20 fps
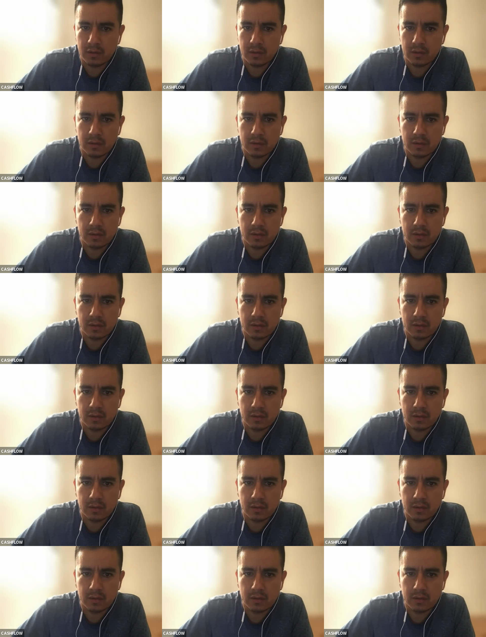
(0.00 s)

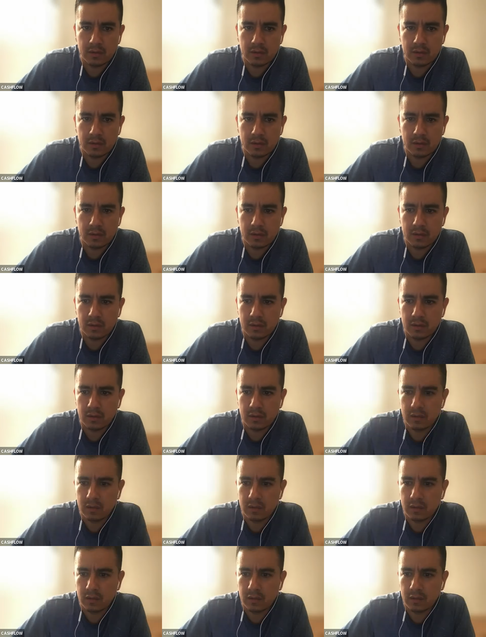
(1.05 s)

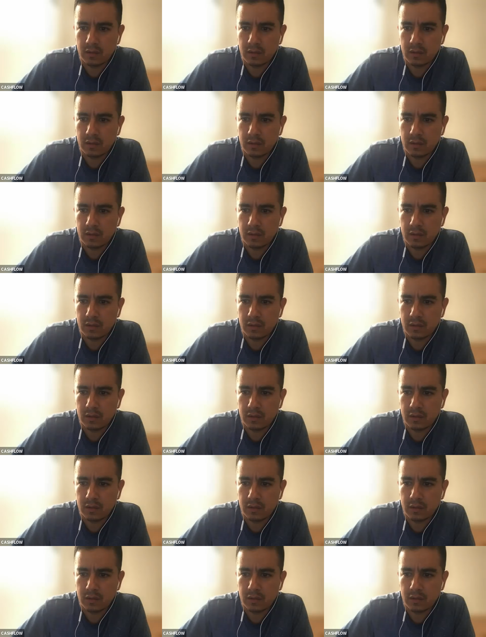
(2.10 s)

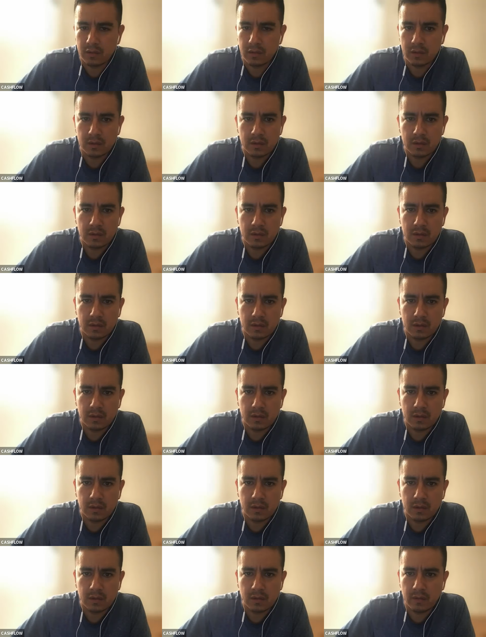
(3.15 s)

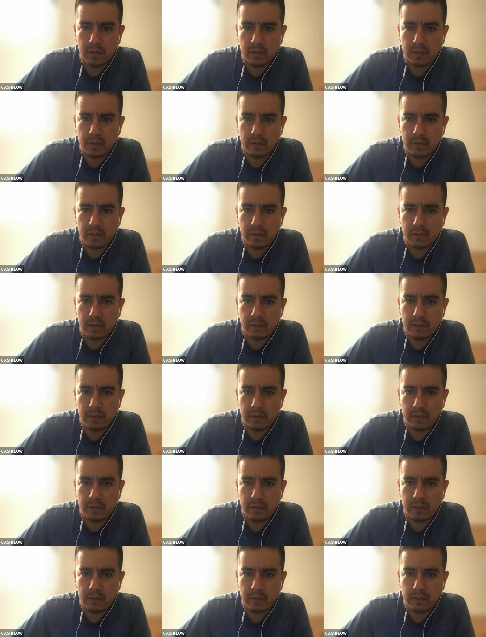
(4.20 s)
No one is speaking in this clip.